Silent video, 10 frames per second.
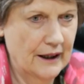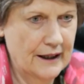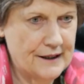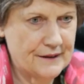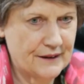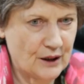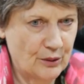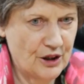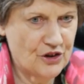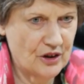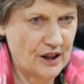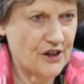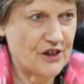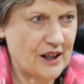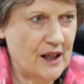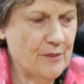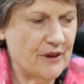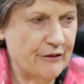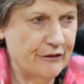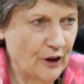Uh, the question is to
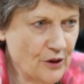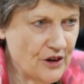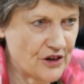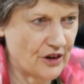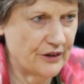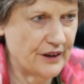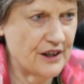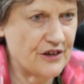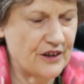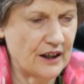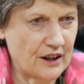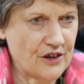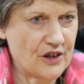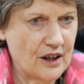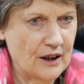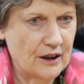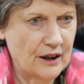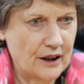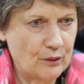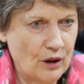keep the focus on these things
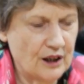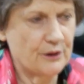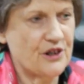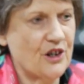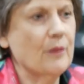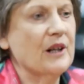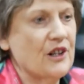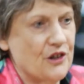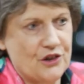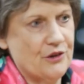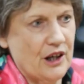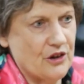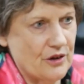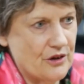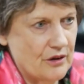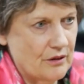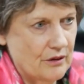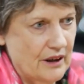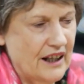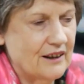uh, while there are so many distractions,
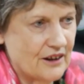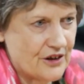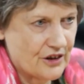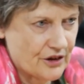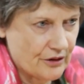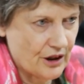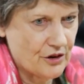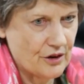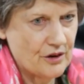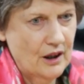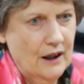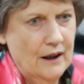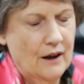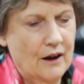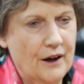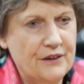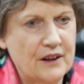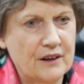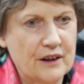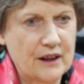endless distractions. I
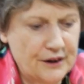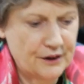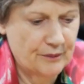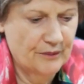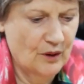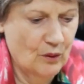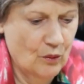think the other